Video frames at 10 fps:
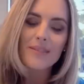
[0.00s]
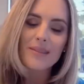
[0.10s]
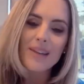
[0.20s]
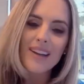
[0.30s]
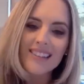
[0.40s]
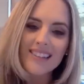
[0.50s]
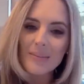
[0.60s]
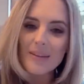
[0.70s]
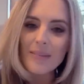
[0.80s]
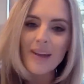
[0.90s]
So talk a little
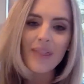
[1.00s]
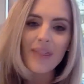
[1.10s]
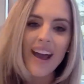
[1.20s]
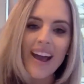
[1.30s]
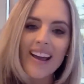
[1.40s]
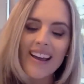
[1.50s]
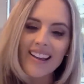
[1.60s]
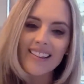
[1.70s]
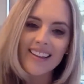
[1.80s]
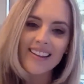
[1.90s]
bit about that
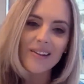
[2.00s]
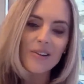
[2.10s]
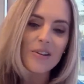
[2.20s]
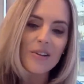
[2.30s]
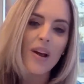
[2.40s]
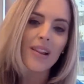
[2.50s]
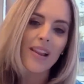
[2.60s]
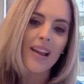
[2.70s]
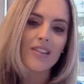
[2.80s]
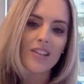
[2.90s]
and then also what
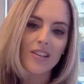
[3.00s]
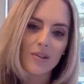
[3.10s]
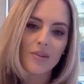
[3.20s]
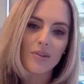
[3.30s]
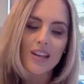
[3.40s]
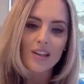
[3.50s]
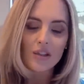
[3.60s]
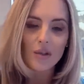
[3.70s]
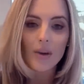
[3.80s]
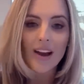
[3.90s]
led you
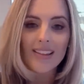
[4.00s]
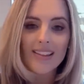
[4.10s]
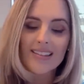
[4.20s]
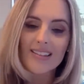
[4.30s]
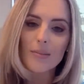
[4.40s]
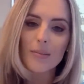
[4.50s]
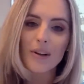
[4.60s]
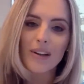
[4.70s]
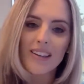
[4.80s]
to write this new book.